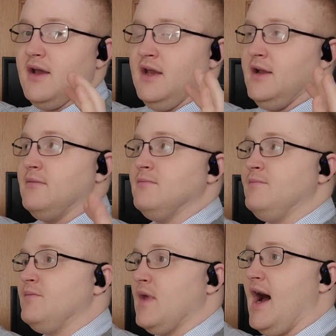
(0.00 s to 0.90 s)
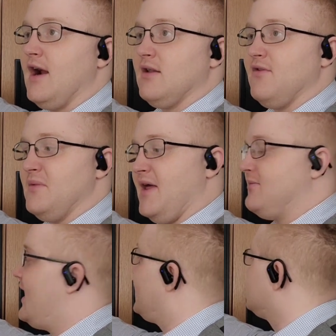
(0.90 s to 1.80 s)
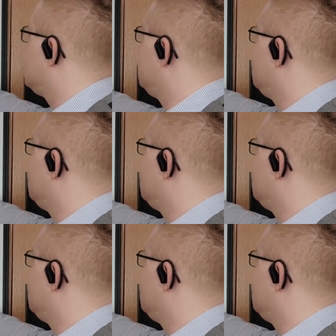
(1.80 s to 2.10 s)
in higher level mathematics,